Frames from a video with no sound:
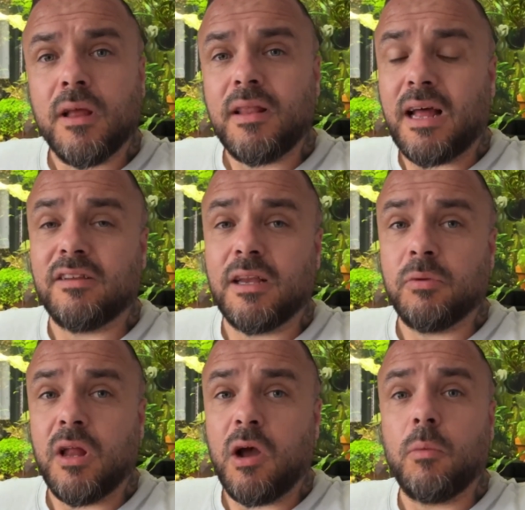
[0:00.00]
That
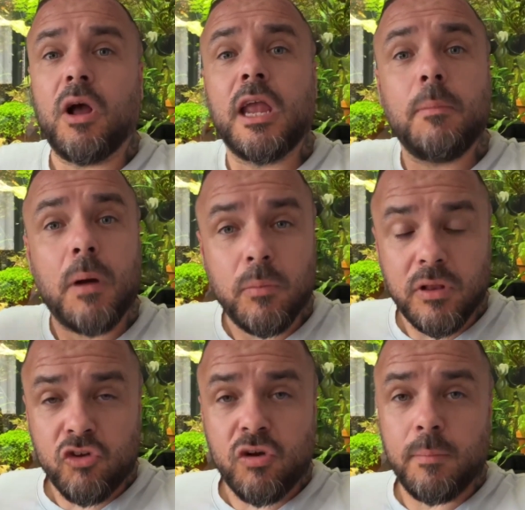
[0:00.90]
seems to help. I keep up with
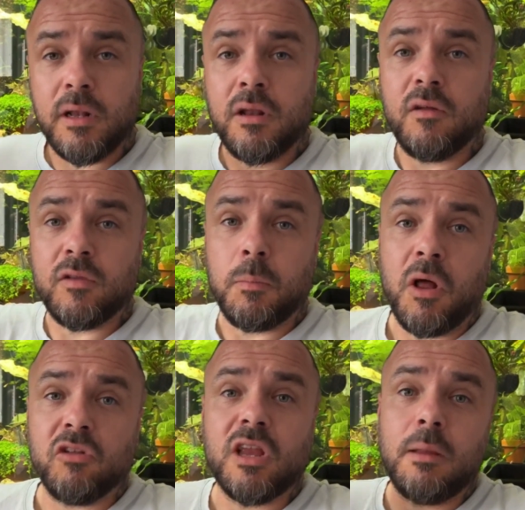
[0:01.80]
the trimming of the
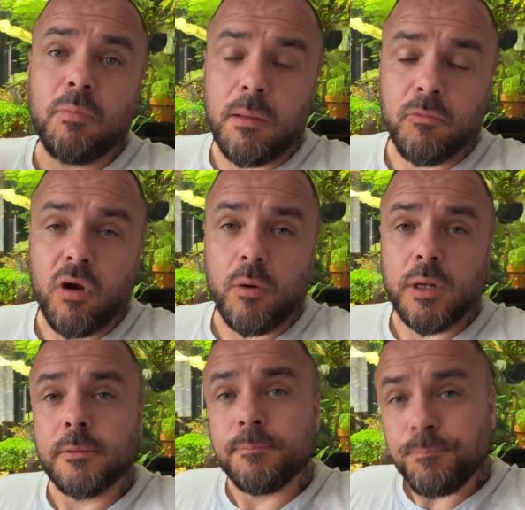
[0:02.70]
plants, keep them growing.